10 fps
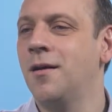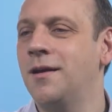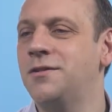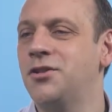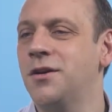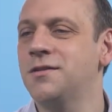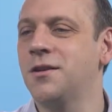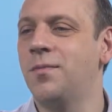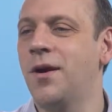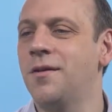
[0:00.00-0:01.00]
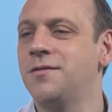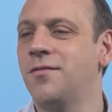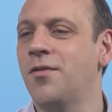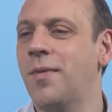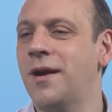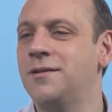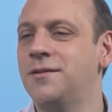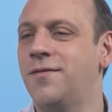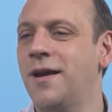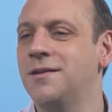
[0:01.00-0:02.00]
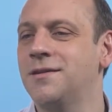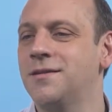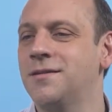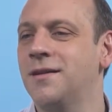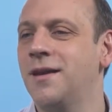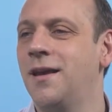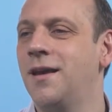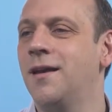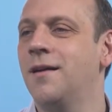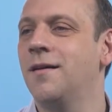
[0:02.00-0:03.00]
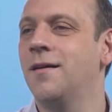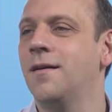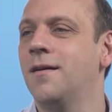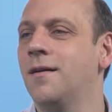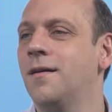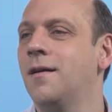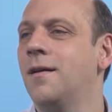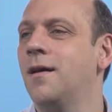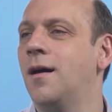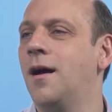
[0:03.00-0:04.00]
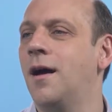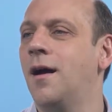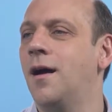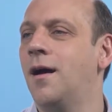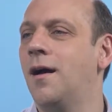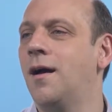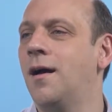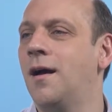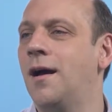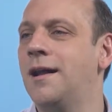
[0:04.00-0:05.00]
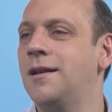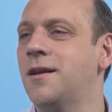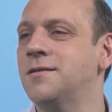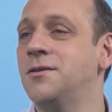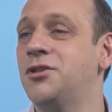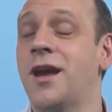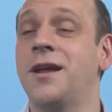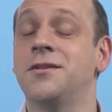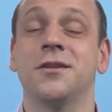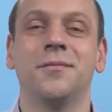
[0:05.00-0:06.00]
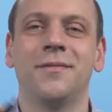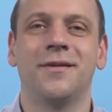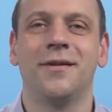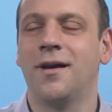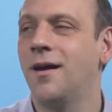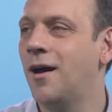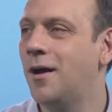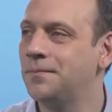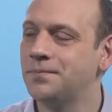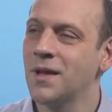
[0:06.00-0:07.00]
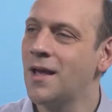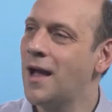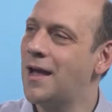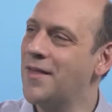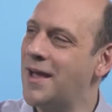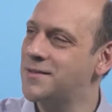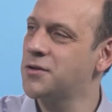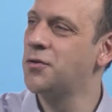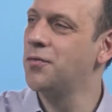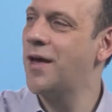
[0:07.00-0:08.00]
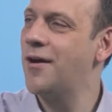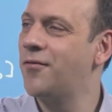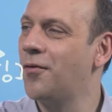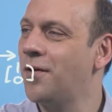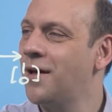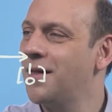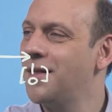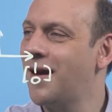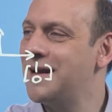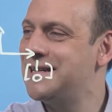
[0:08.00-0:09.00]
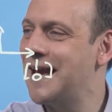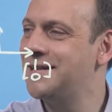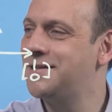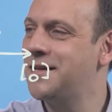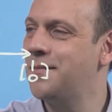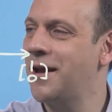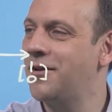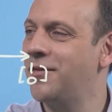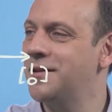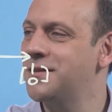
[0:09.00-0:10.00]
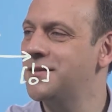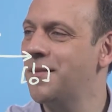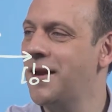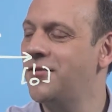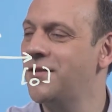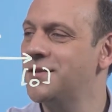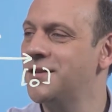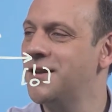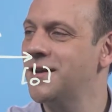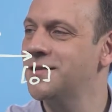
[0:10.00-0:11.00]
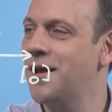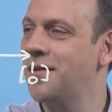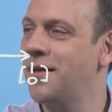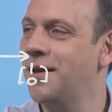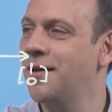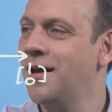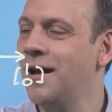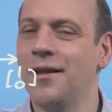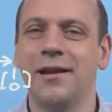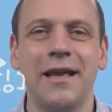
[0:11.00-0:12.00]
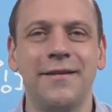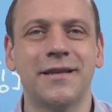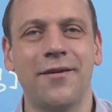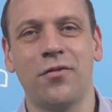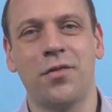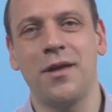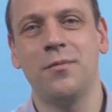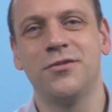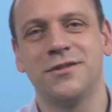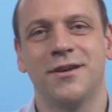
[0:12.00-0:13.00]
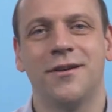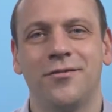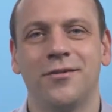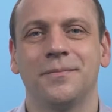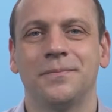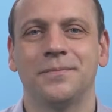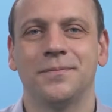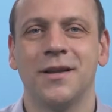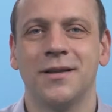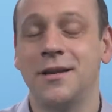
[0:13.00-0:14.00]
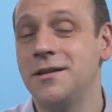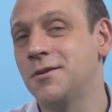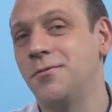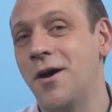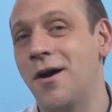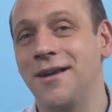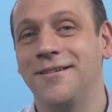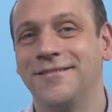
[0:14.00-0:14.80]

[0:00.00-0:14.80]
It's just composed of the basis vectors here, and it doesn't change them. And that's called, therefore, the identity matrix. It's the matrix that does nothing and leaves everything preserved, and it's called I.